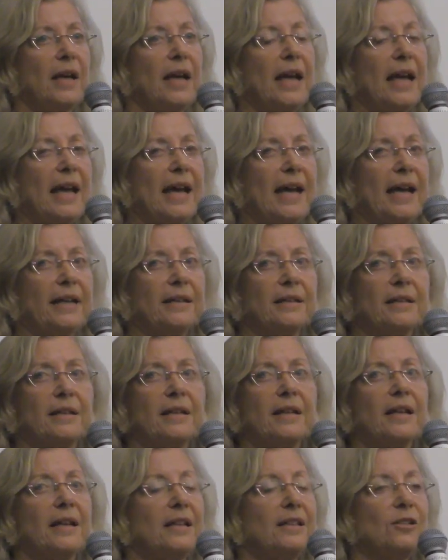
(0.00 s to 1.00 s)
And
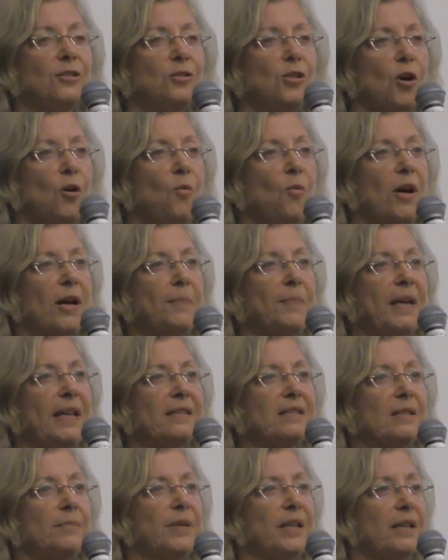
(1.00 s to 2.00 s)
you don't want to pay
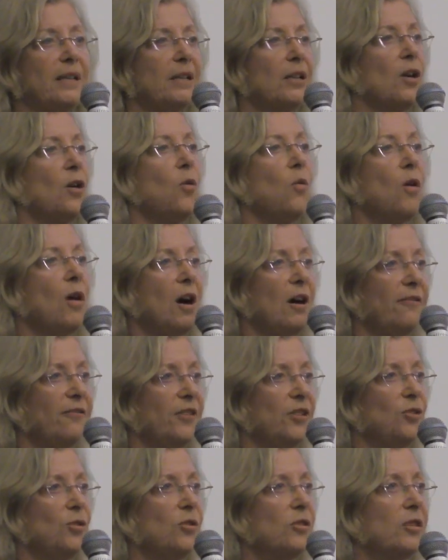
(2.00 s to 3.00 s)
somebody to go off
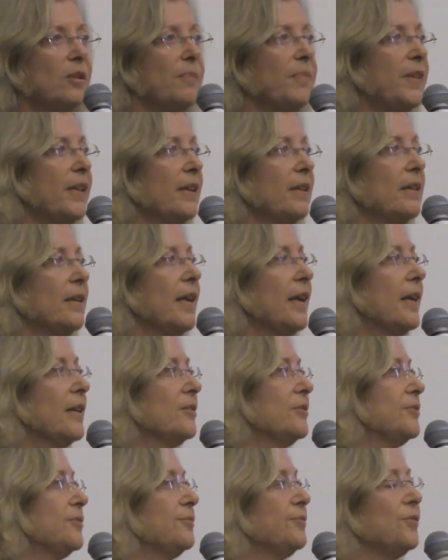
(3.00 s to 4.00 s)
and do something
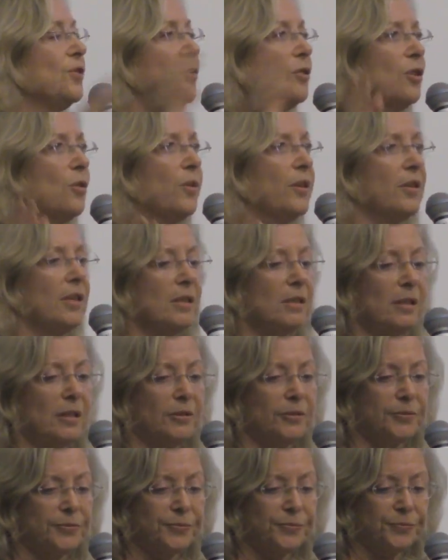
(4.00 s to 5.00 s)
and you don't know what they did.
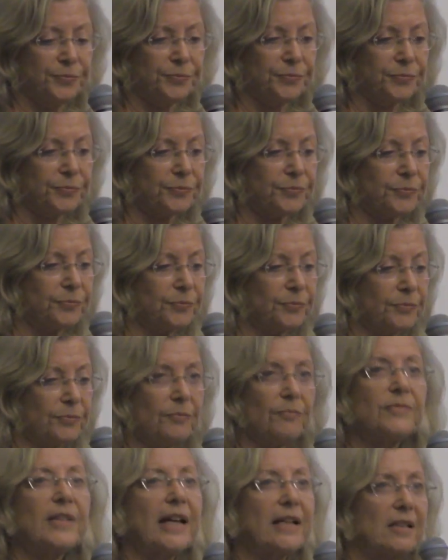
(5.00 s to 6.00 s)

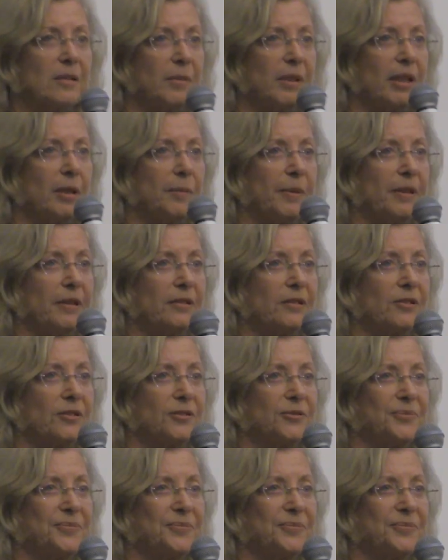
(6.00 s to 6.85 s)
That's a black box.